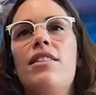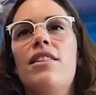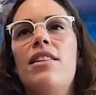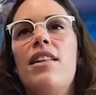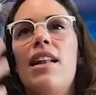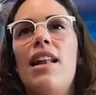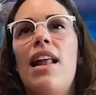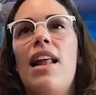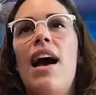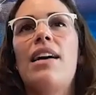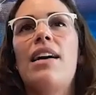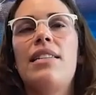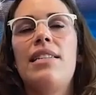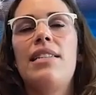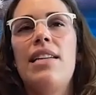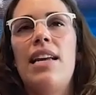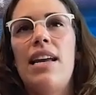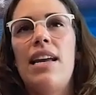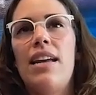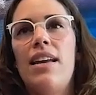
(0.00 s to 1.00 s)
the
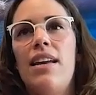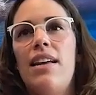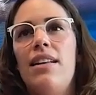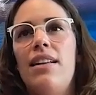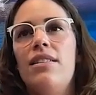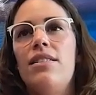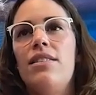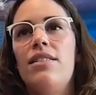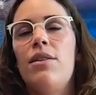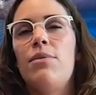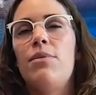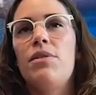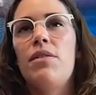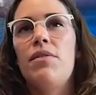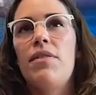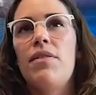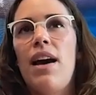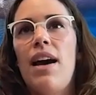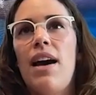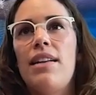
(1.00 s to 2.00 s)
last thing in terms
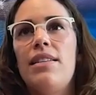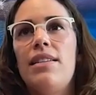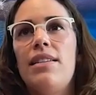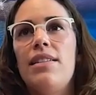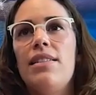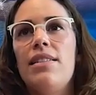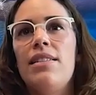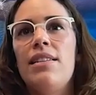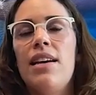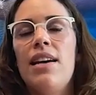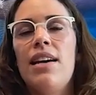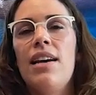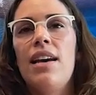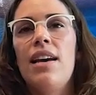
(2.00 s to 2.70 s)
of that is,